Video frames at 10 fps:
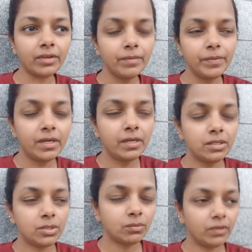So
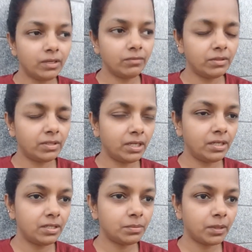whenever train is
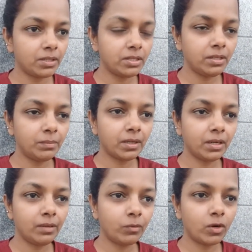passing by,
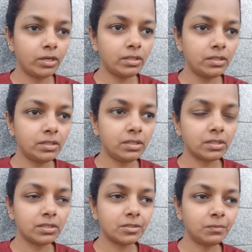what it teaches
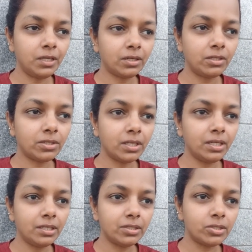me actually
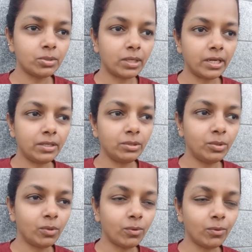is to let it go.
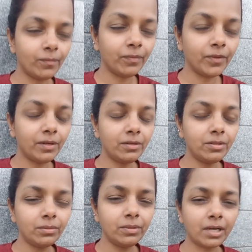Don't
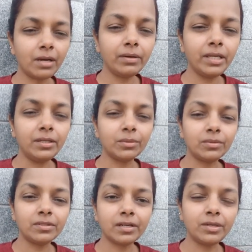hurry, don't
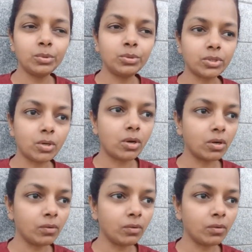try to talk when a